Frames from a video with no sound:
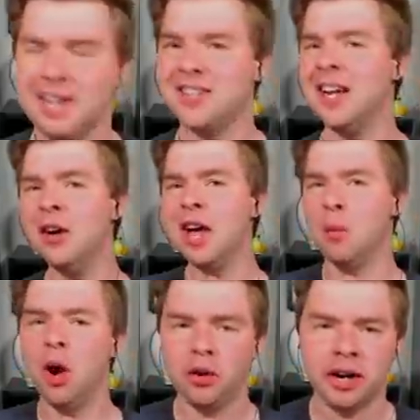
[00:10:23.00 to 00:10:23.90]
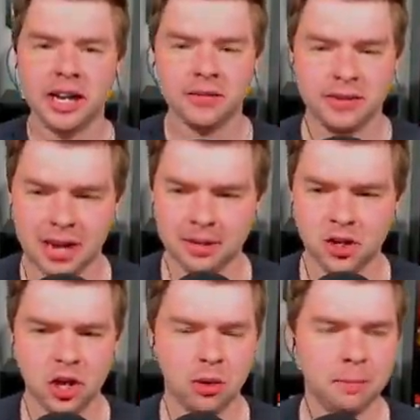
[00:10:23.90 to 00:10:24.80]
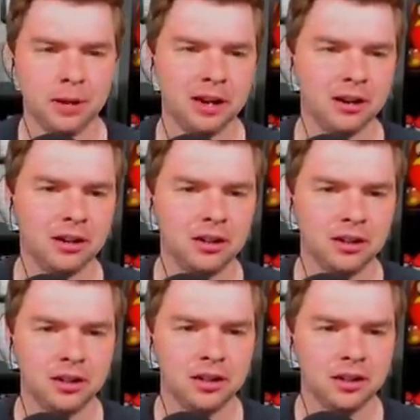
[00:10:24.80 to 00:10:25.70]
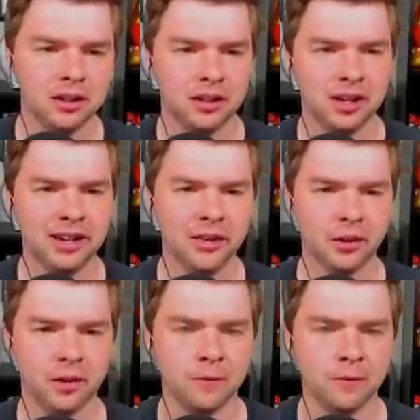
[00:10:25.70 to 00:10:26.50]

but I still get worried every time I show up here. And now they're